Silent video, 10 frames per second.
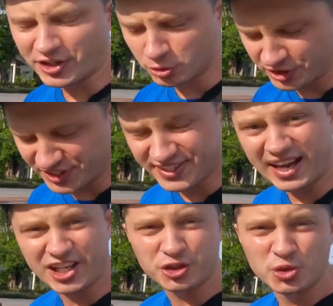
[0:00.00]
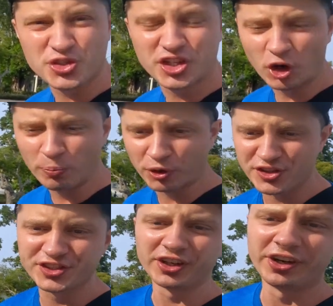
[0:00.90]
actually decide to use
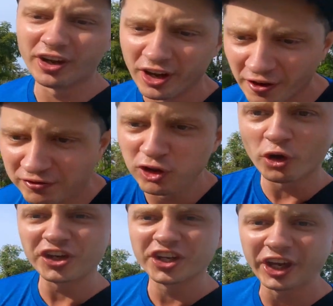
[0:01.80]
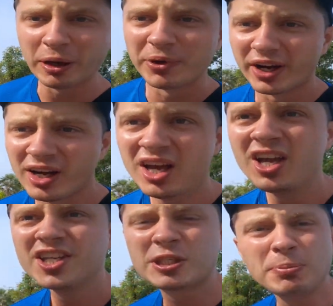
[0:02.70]
GoPro as their vlogging camera
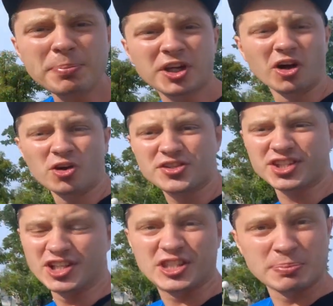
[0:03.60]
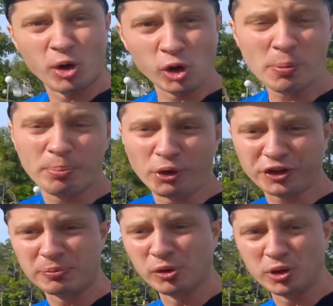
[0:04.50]
simply because it's small,
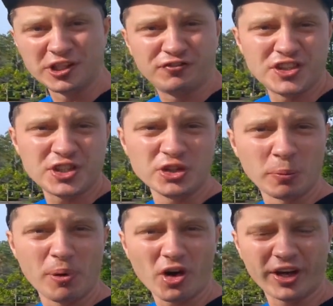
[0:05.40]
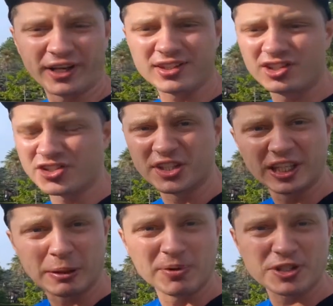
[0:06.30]
portable, it fits in your pocket,
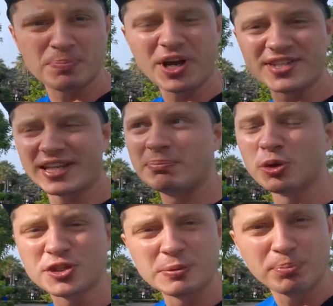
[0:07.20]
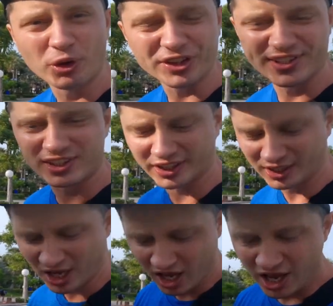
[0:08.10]
doesn't take much space, and most
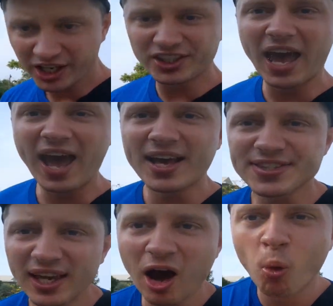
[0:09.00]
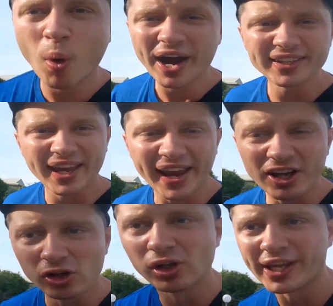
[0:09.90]
importantly, it has a
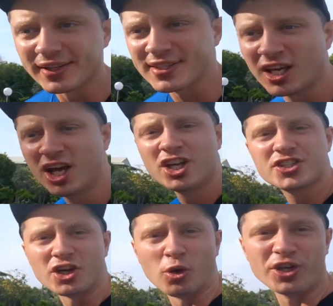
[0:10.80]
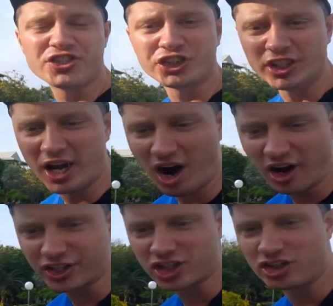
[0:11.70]
wide-angle lens, so it's really
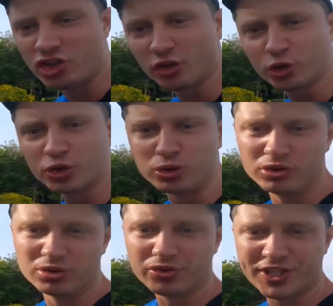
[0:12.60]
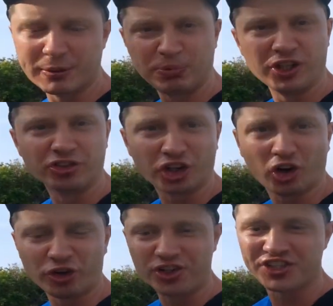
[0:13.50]
hard not to simply
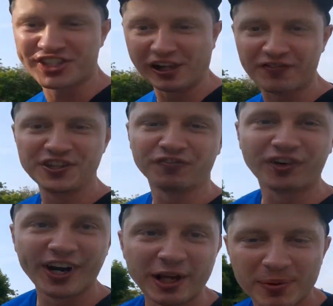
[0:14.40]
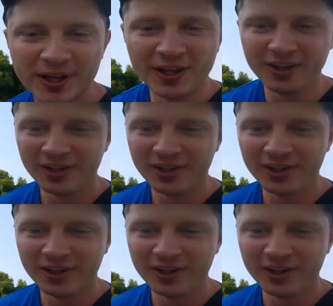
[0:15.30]
record yourself in the frame.